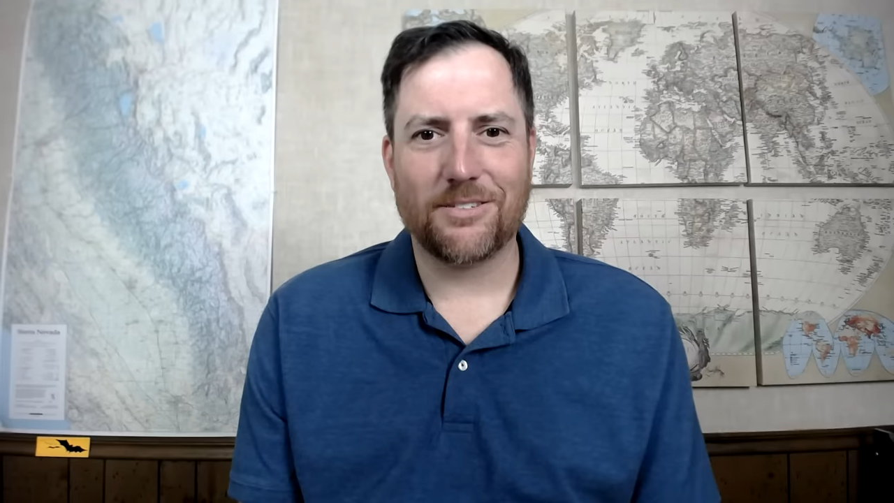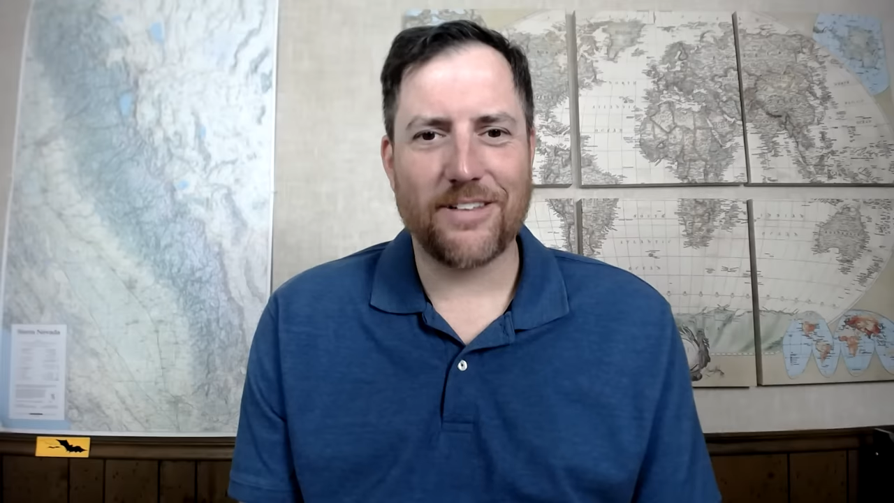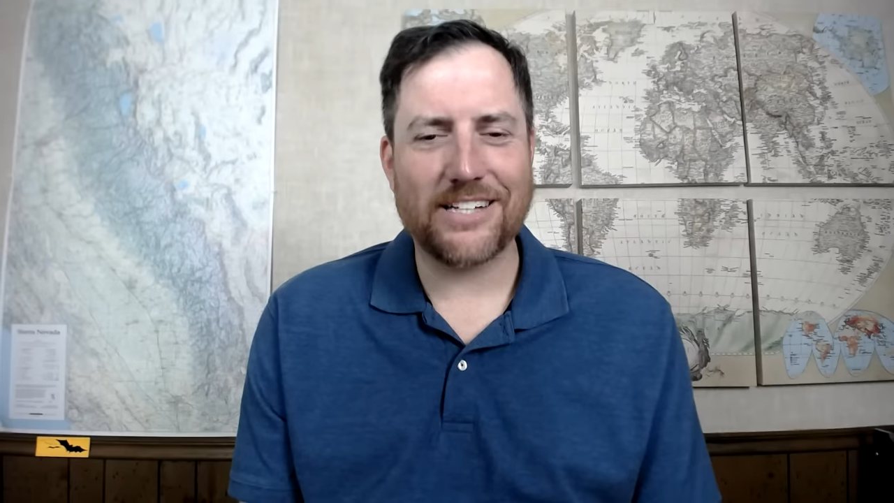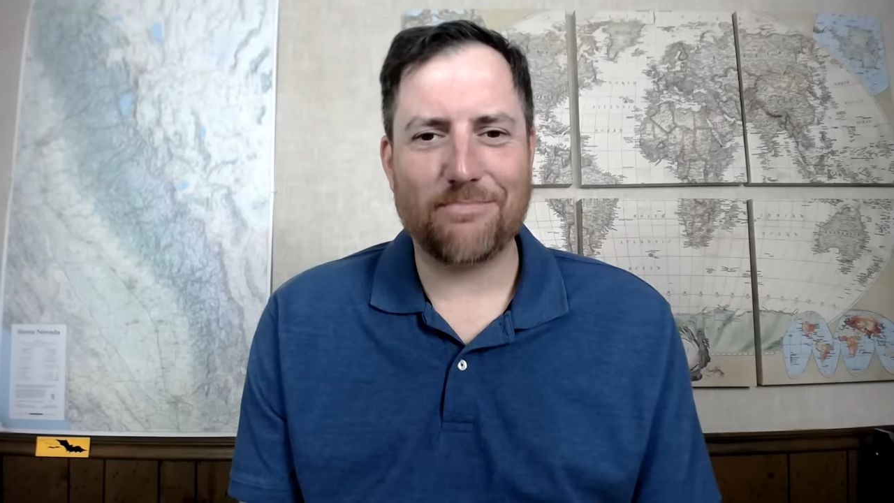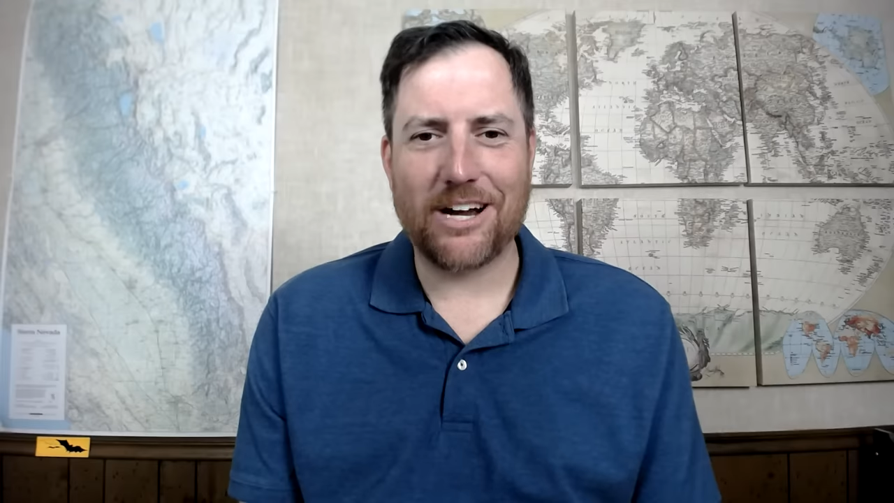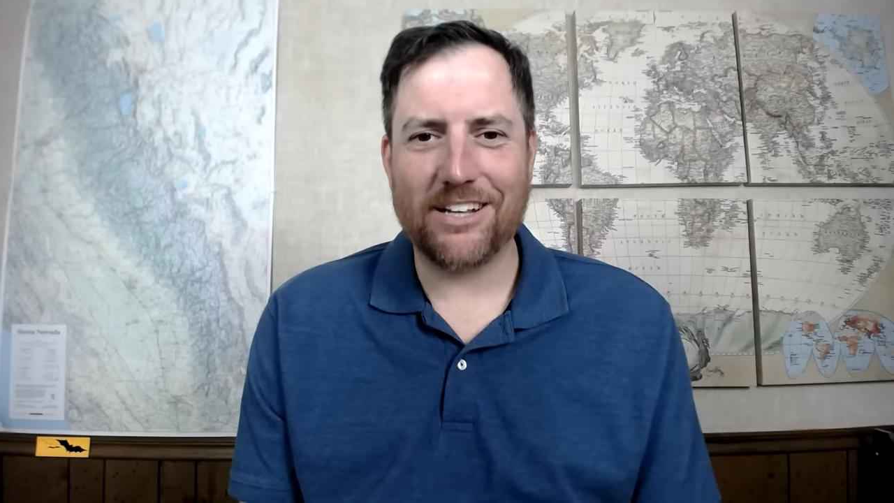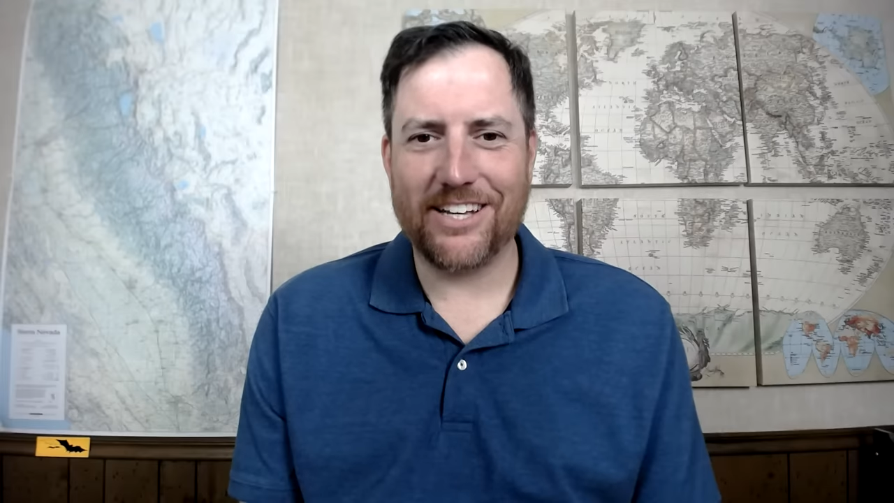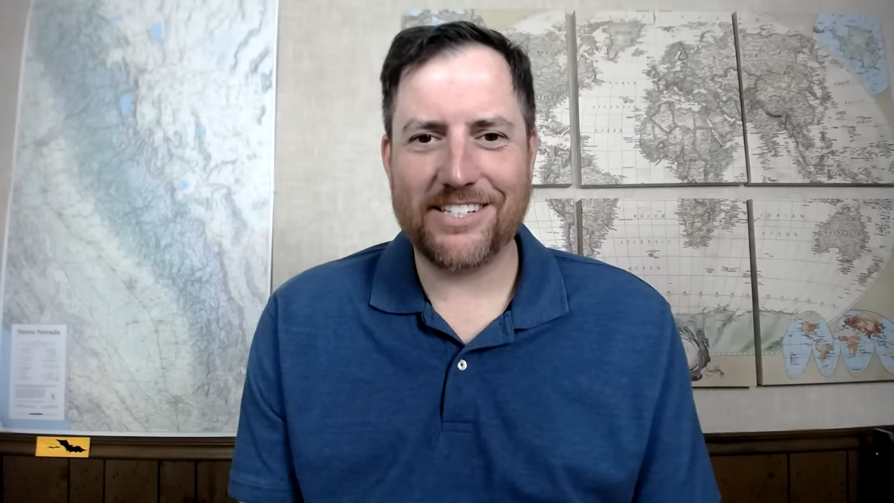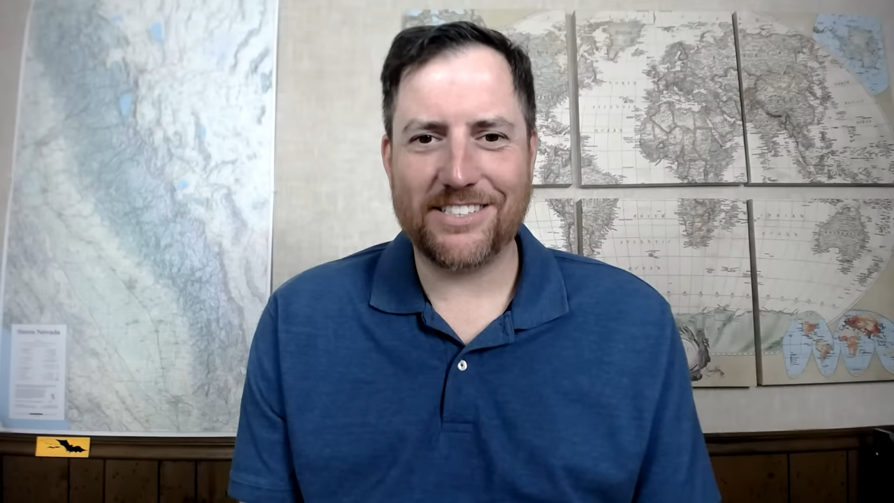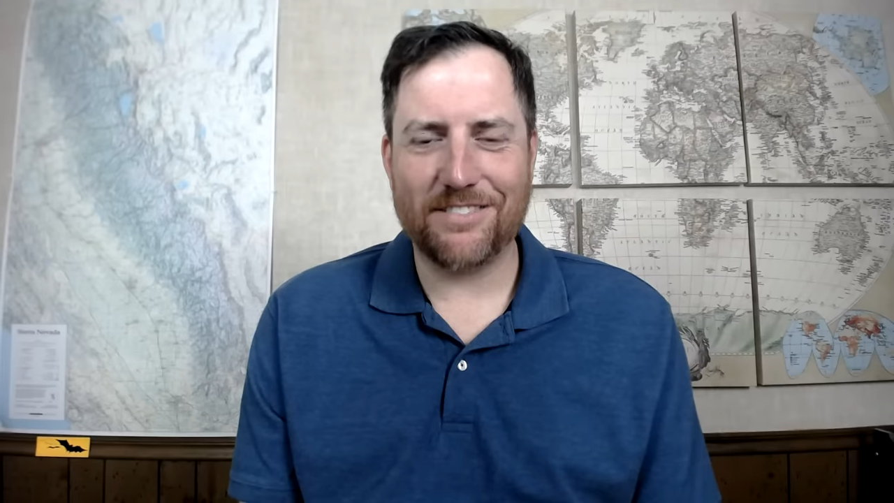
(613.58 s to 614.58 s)
So that's my
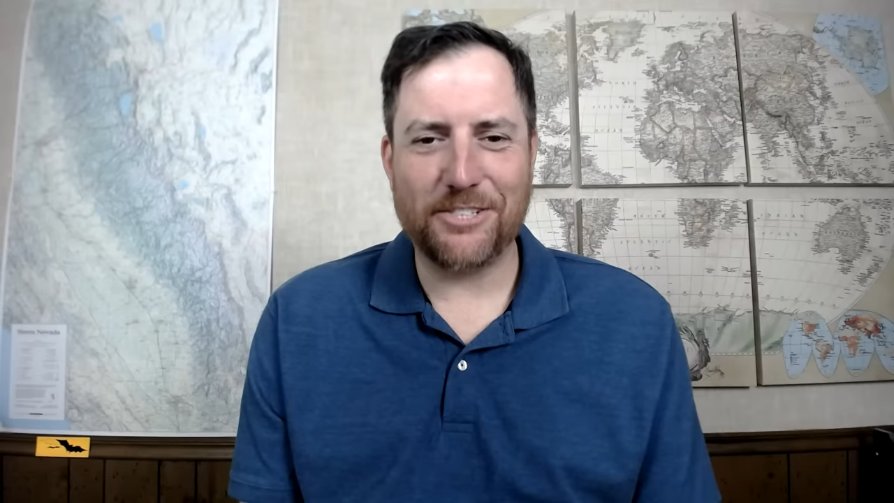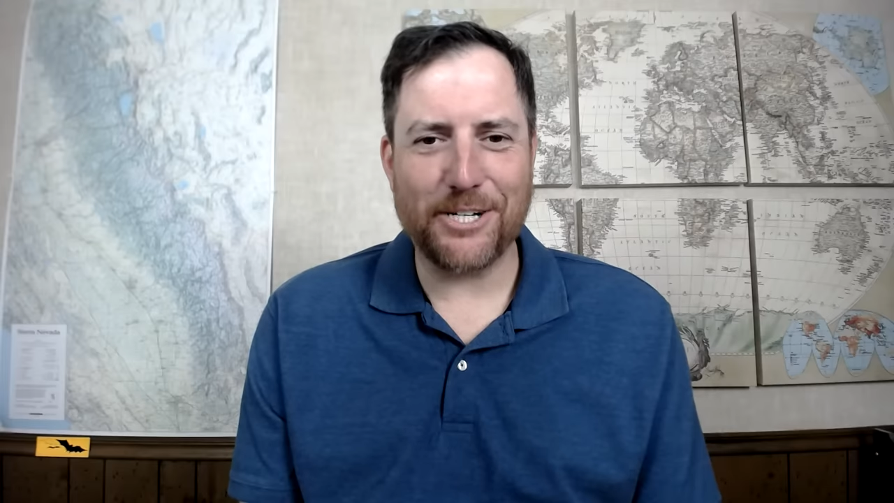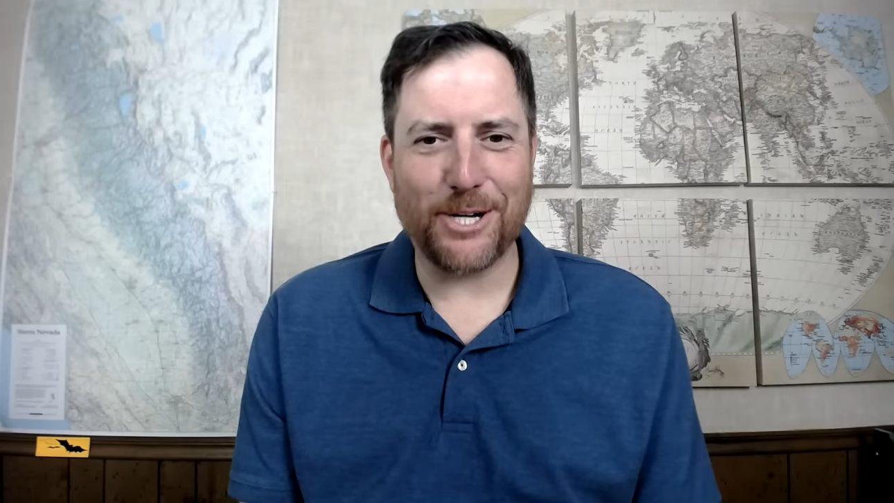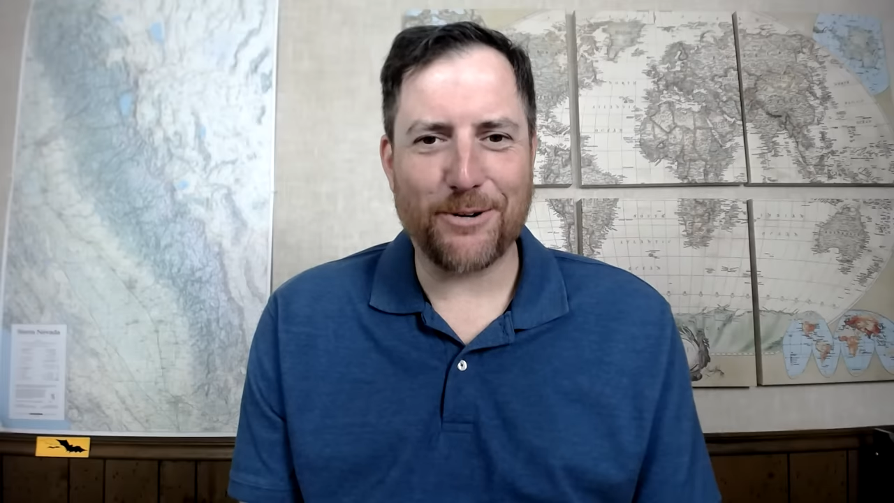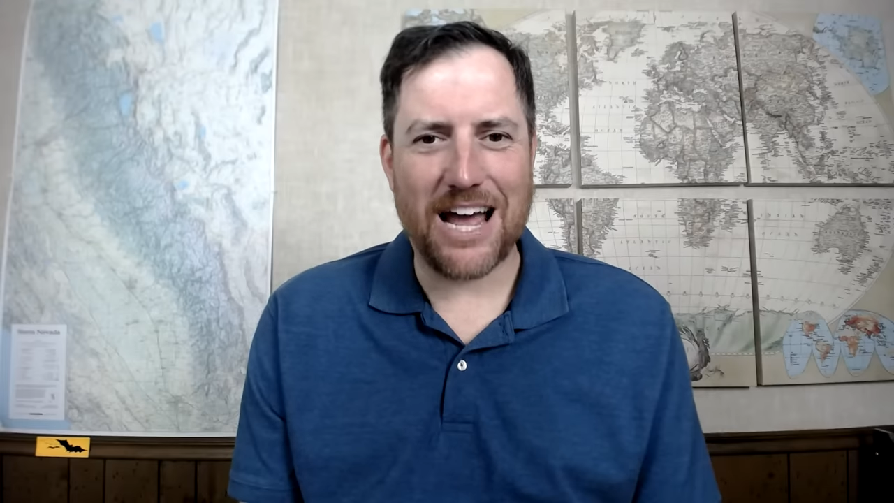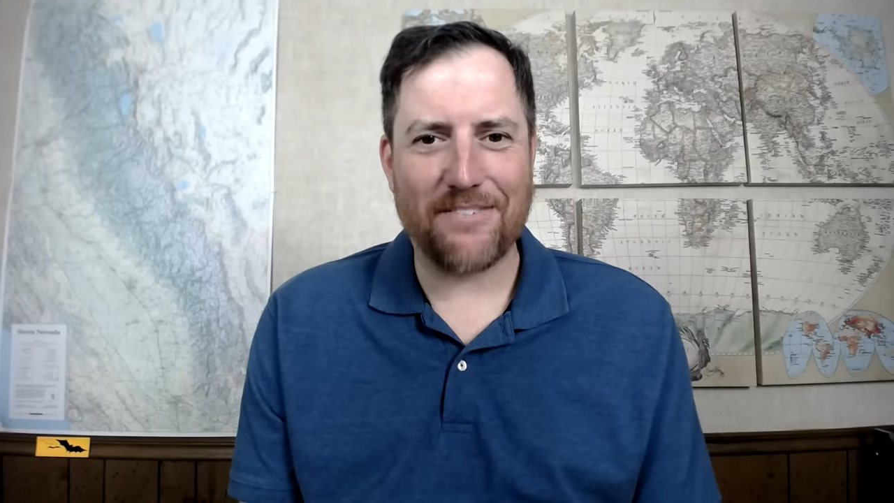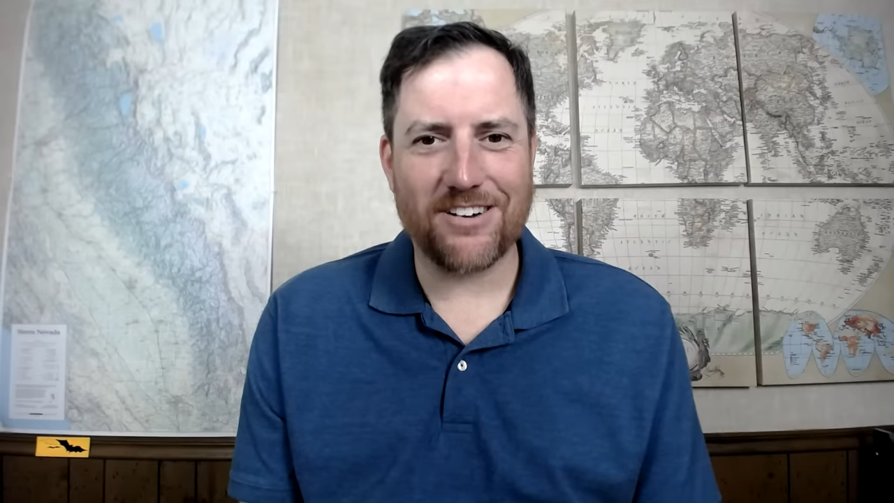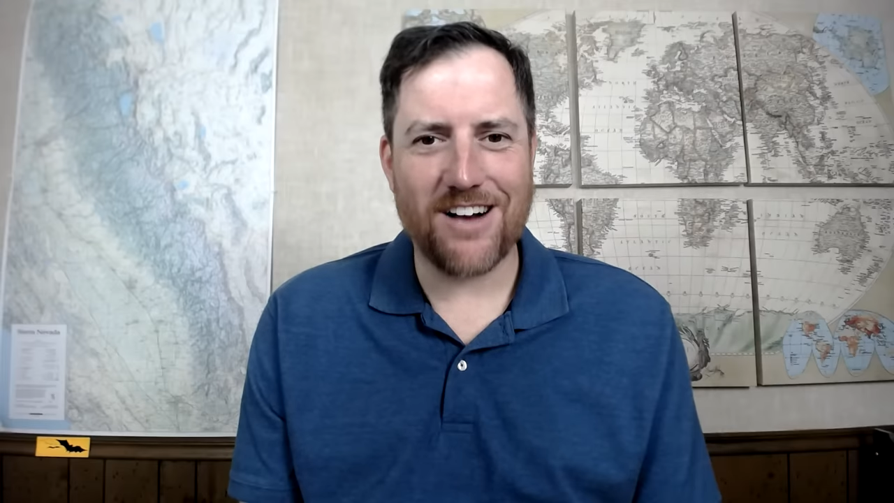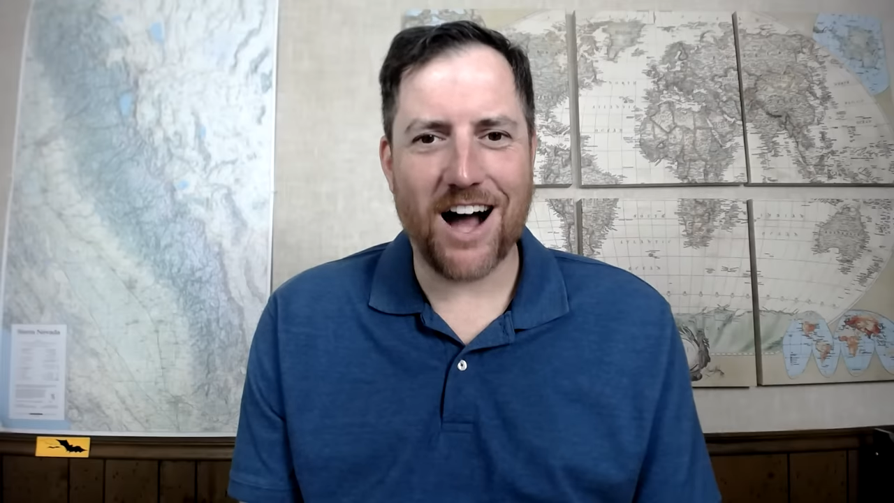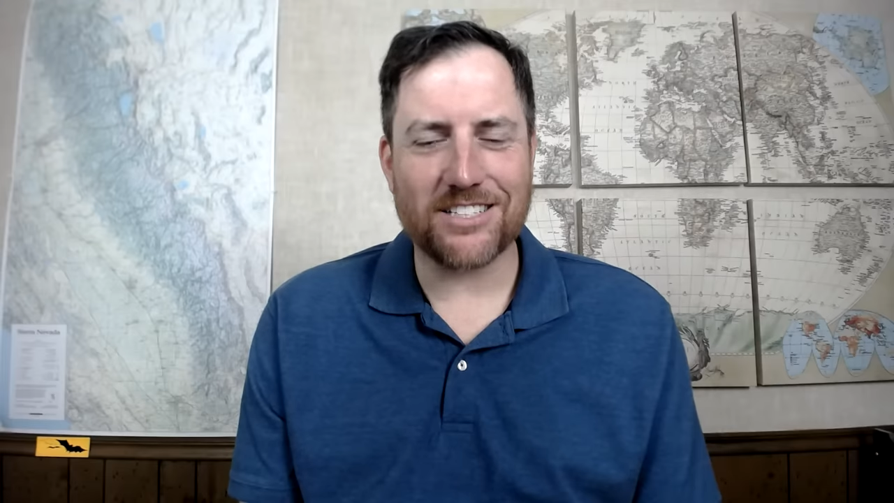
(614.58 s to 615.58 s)
list of geographic